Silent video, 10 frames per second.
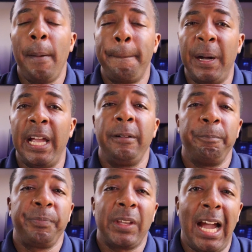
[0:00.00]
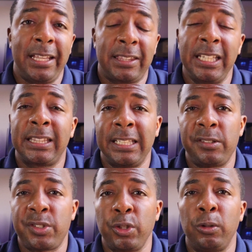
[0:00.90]
But I think
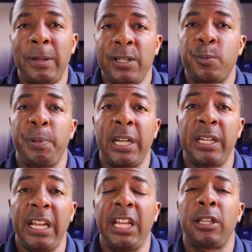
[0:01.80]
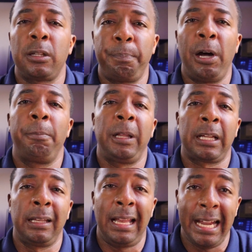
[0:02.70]
that Zoom has been in the
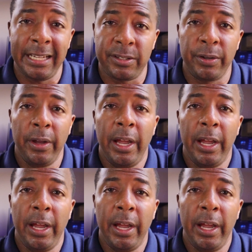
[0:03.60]
public light